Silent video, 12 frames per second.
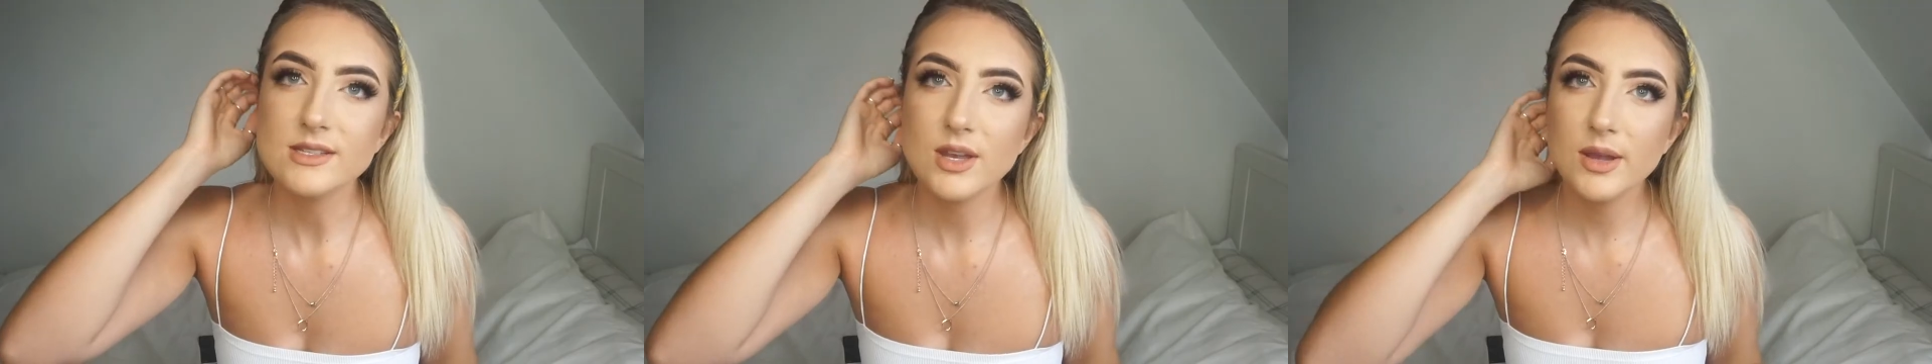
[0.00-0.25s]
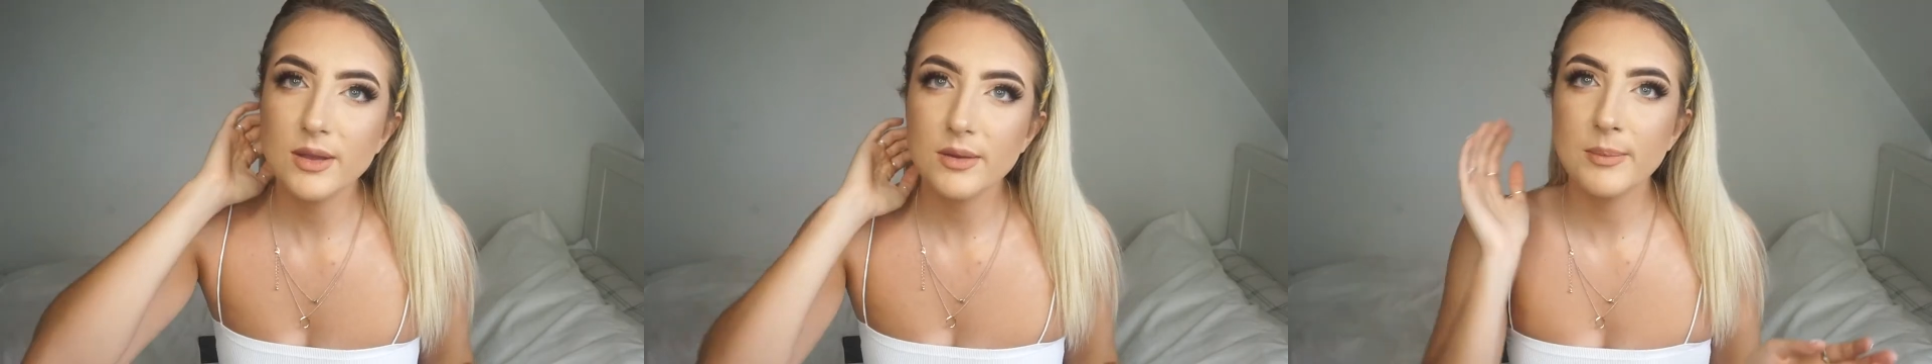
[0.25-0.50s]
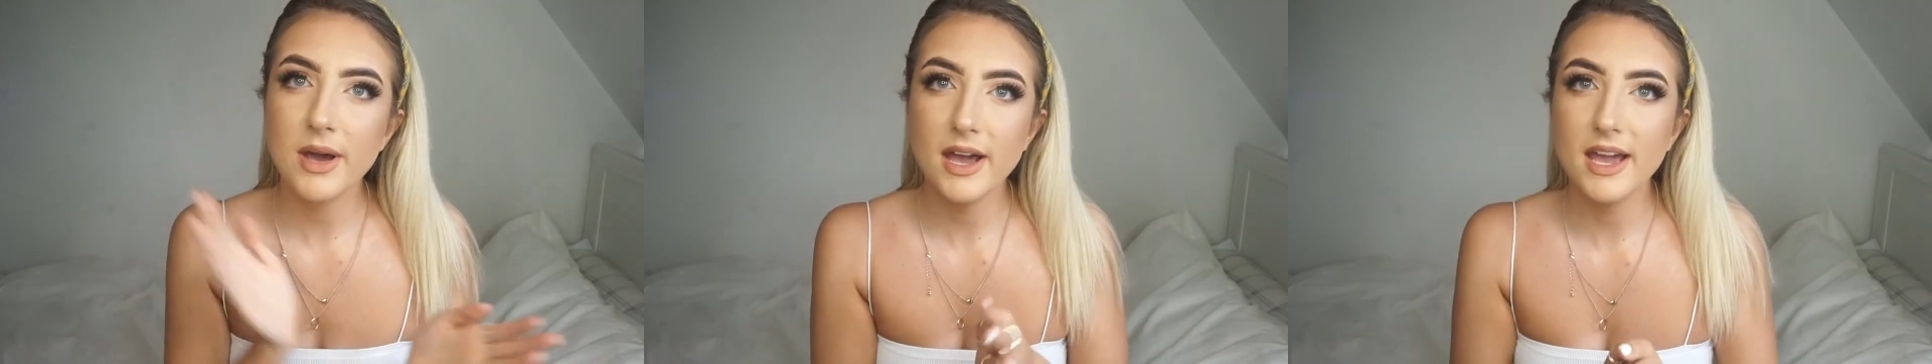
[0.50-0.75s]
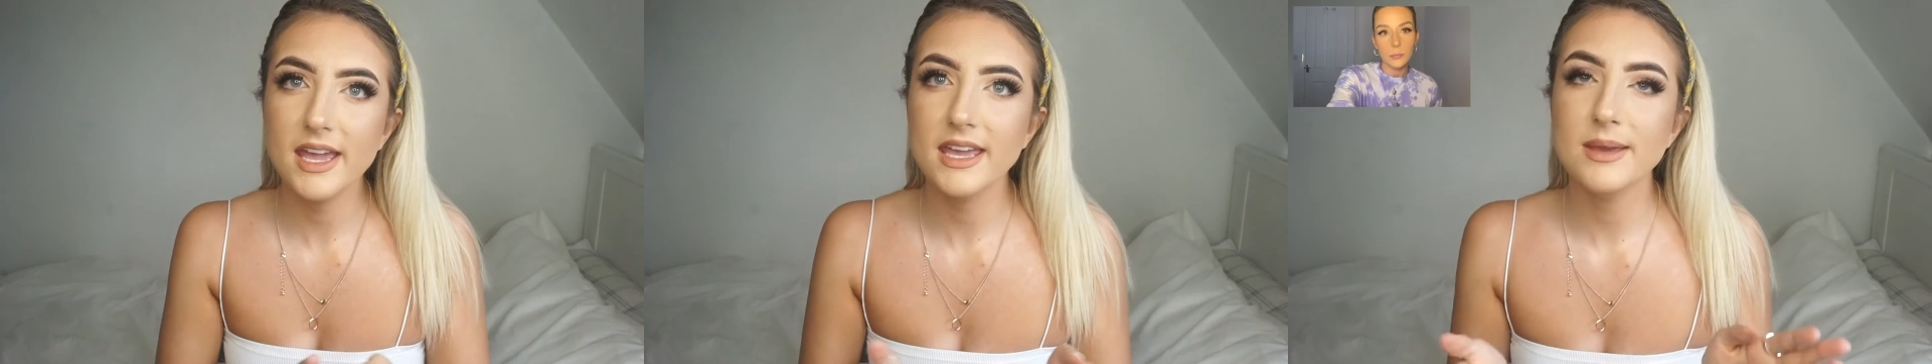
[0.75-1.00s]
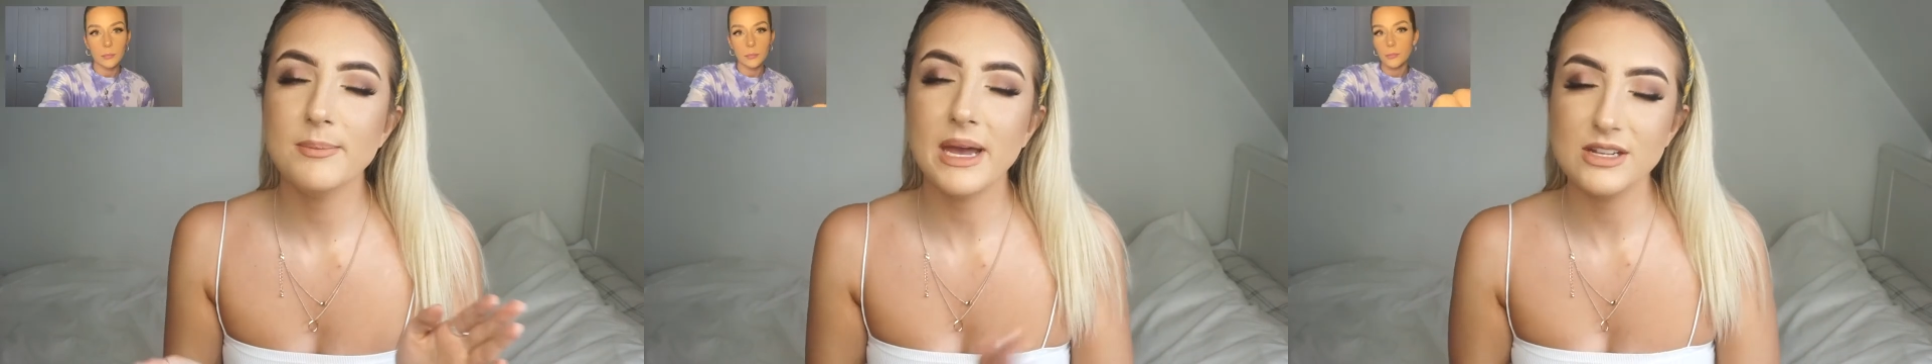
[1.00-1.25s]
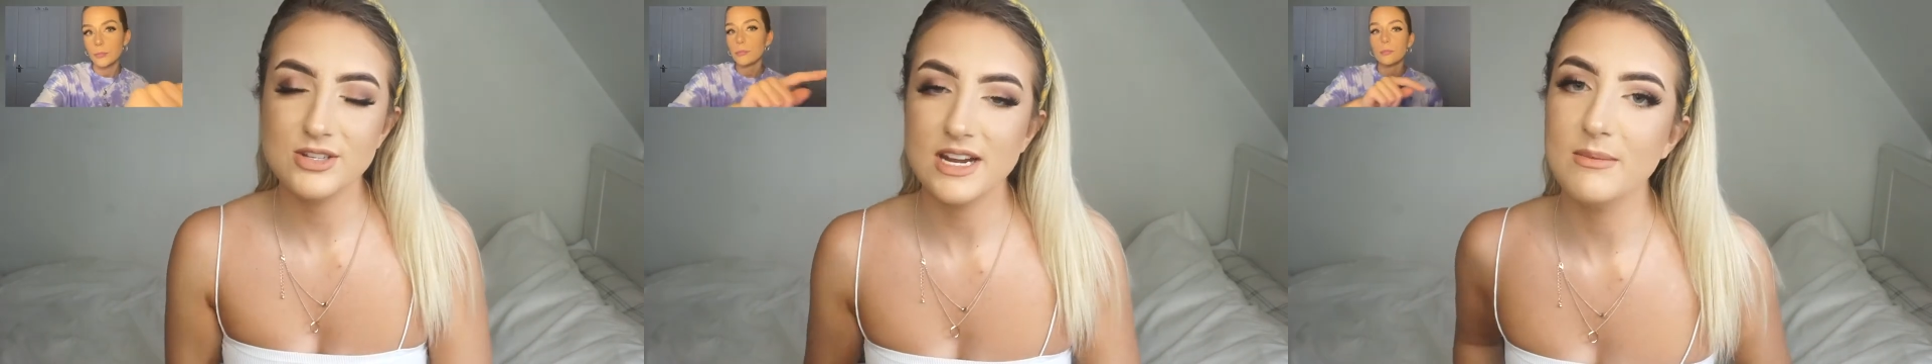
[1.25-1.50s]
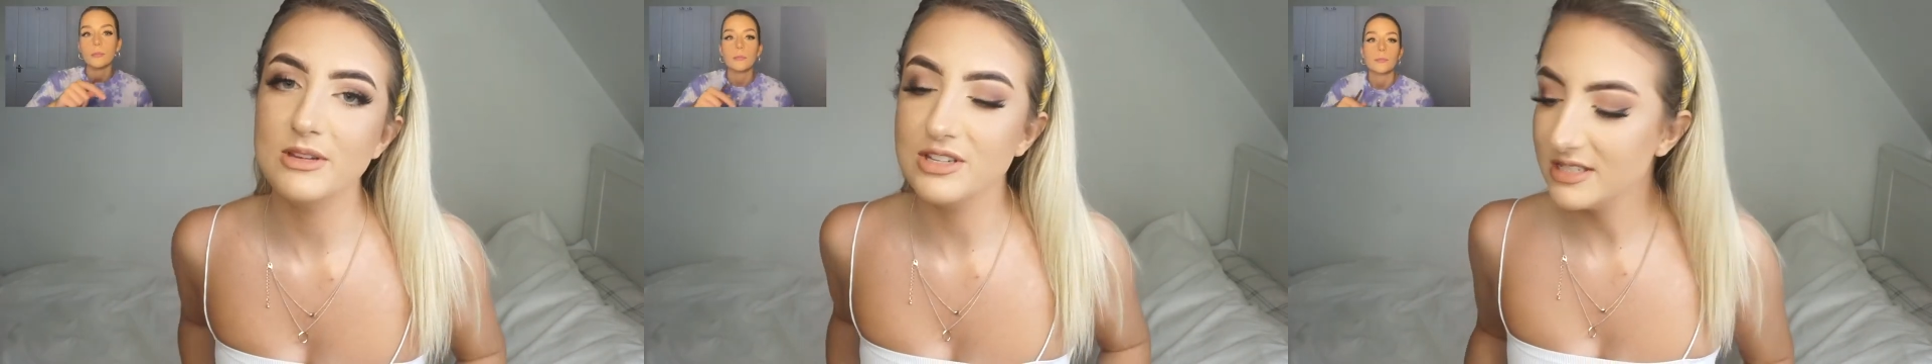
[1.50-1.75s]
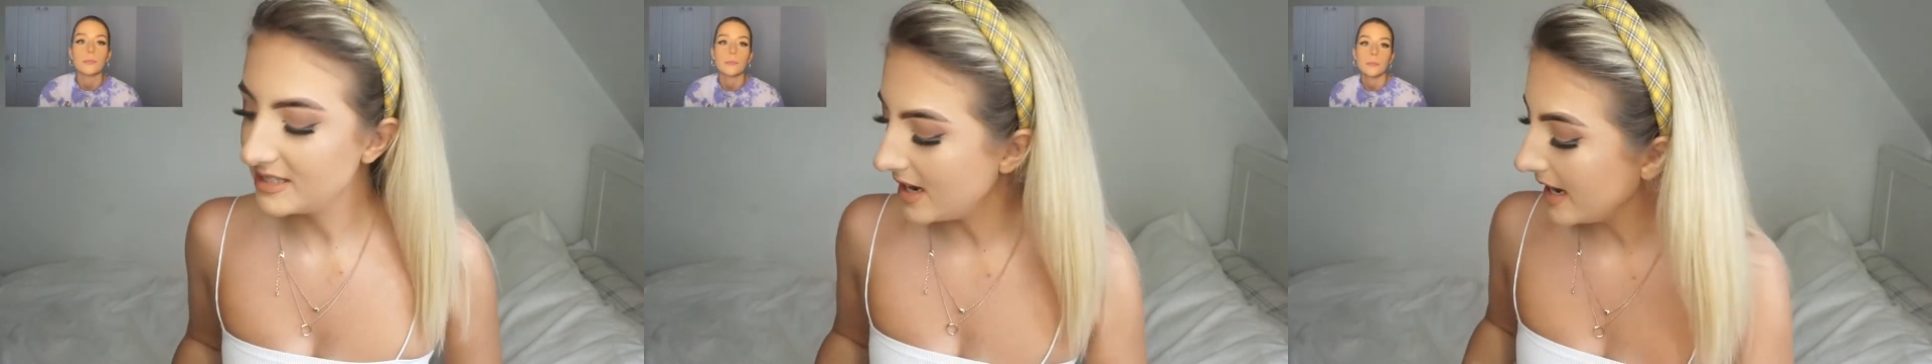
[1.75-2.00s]
so my battery camera
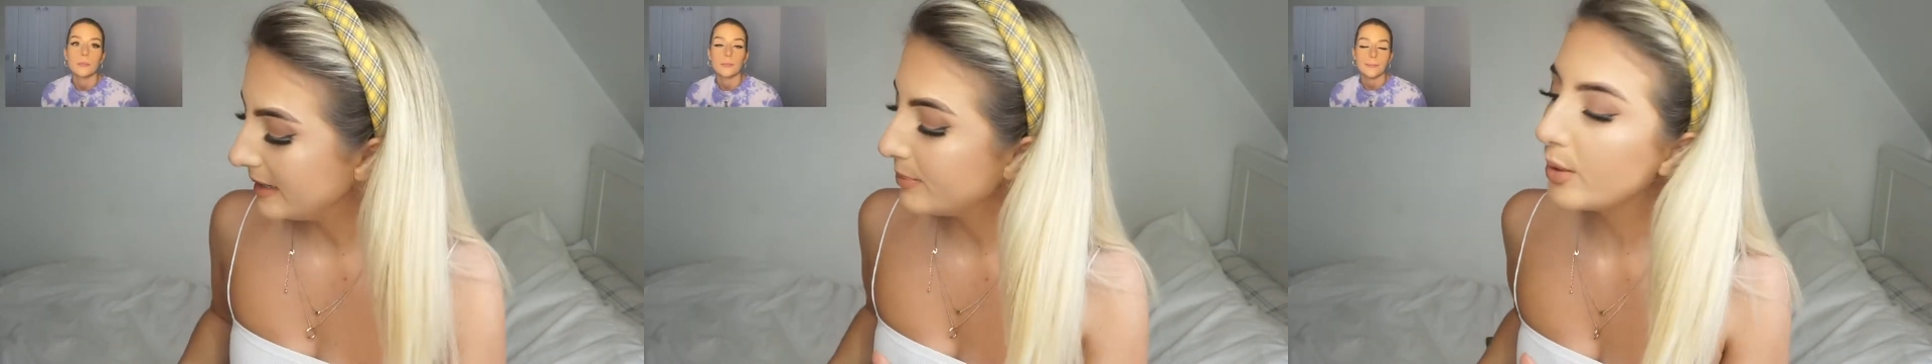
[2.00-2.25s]
just died,